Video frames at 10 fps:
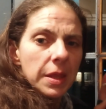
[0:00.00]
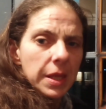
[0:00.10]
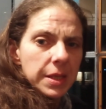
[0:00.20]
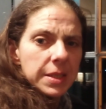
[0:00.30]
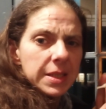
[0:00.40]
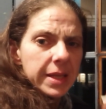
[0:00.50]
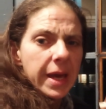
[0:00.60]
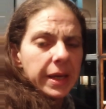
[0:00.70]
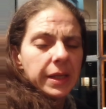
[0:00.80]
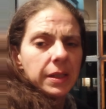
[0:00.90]
Then
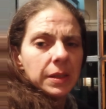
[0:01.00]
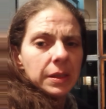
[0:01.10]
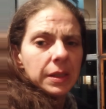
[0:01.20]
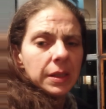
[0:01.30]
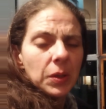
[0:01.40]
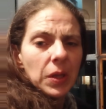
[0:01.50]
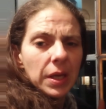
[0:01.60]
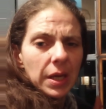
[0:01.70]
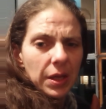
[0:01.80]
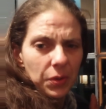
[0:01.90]
staying
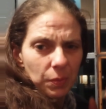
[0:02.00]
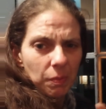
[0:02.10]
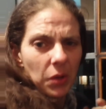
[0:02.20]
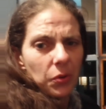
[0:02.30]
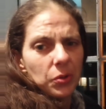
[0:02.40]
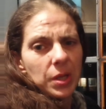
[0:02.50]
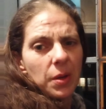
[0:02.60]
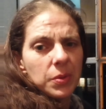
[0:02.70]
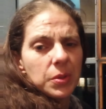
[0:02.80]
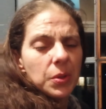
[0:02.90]
at their mother's
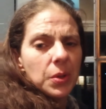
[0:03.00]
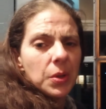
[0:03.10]
house.